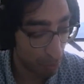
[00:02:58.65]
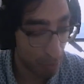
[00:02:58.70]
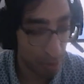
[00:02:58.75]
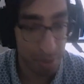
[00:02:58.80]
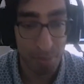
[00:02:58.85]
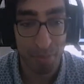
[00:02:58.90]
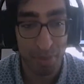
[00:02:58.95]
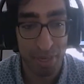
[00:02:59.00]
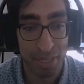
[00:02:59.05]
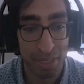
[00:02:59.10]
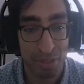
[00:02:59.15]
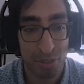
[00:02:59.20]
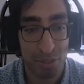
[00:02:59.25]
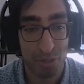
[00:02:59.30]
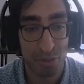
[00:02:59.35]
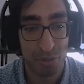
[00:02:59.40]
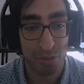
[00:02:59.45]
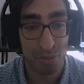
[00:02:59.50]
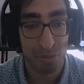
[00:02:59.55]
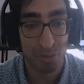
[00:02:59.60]
what made
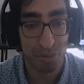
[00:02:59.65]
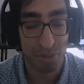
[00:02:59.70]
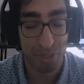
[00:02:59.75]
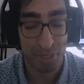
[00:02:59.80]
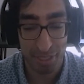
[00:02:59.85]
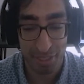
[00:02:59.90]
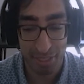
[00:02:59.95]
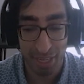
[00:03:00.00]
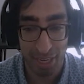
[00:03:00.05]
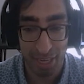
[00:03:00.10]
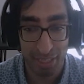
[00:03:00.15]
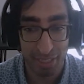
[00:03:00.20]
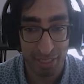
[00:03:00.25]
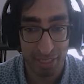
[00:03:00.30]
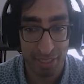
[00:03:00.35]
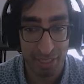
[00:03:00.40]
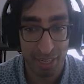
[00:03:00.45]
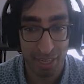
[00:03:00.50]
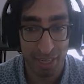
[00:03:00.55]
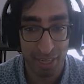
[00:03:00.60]
you decide
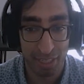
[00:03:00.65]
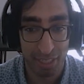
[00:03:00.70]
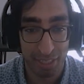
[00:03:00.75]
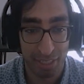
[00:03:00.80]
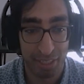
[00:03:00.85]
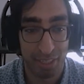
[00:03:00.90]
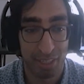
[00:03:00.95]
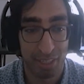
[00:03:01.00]
to take